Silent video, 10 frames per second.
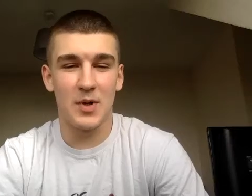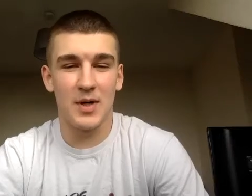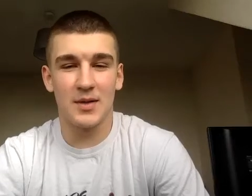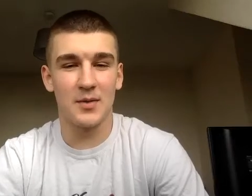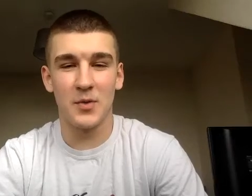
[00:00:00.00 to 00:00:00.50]

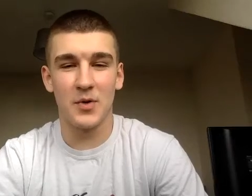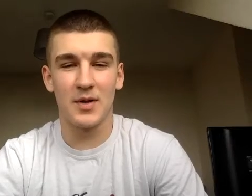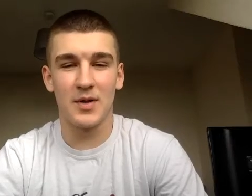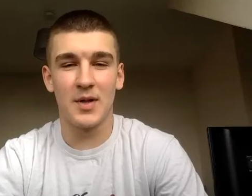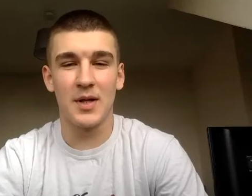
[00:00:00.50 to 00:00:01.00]
why we're
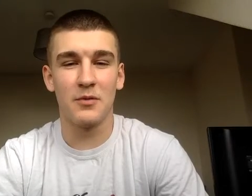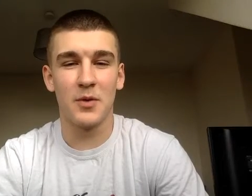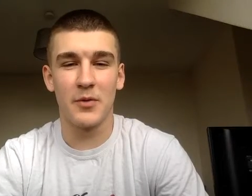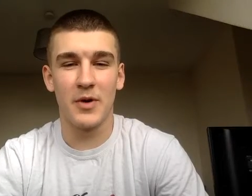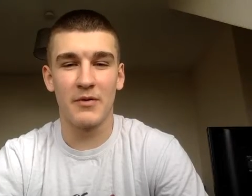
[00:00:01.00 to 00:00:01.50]
at the level
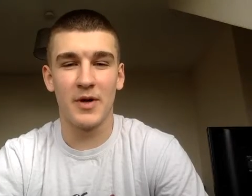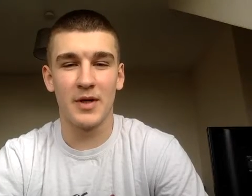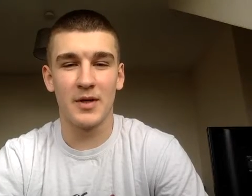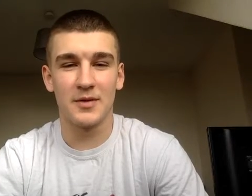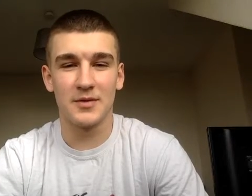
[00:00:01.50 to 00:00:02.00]
where we're at right now.